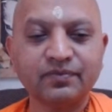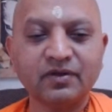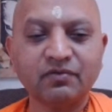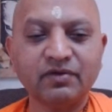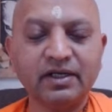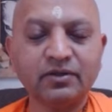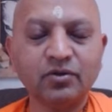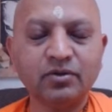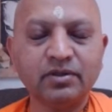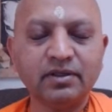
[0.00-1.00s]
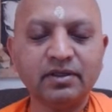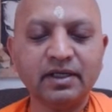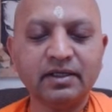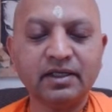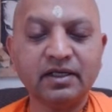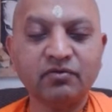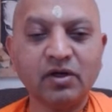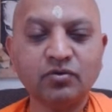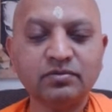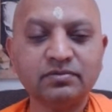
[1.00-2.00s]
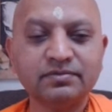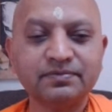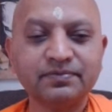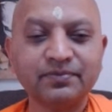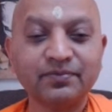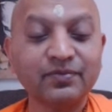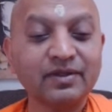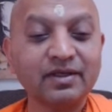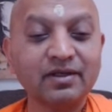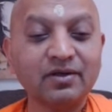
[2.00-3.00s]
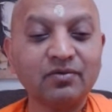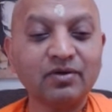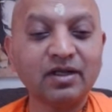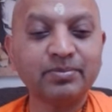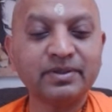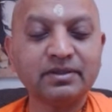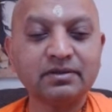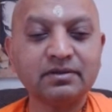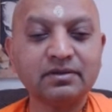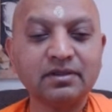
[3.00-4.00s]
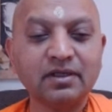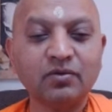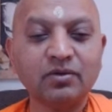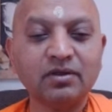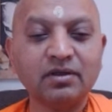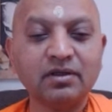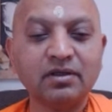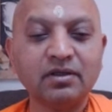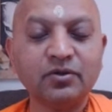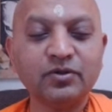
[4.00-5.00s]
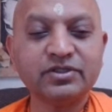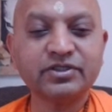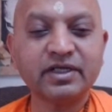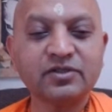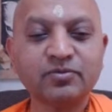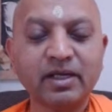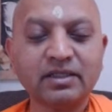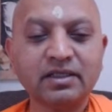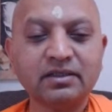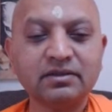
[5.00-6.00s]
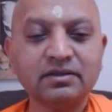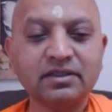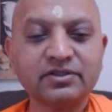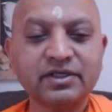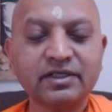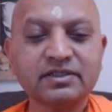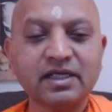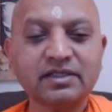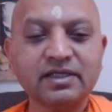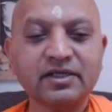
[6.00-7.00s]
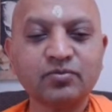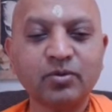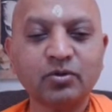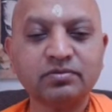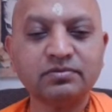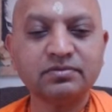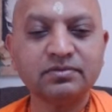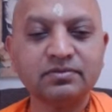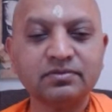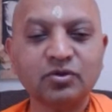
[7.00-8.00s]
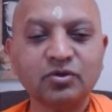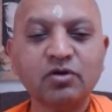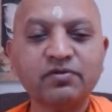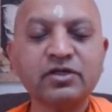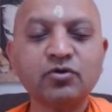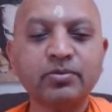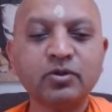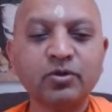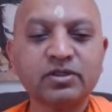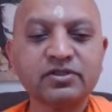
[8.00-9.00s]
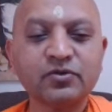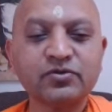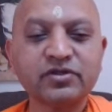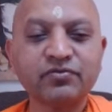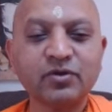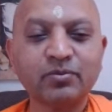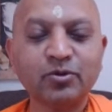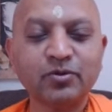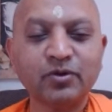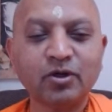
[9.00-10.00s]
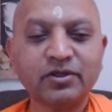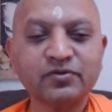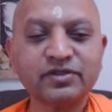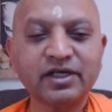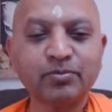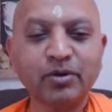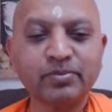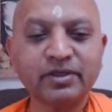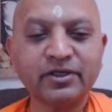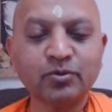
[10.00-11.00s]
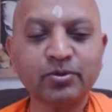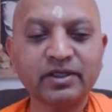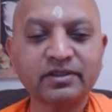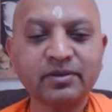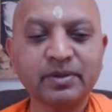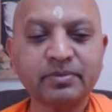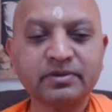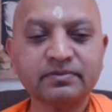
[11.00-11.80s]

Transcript: Well and good, he had done a vow. What happened? Now, Yudhishthira, his brother, is criticizing his bow. Throw away your bow. What is the use of your bow? You're not using it properly to protect the people.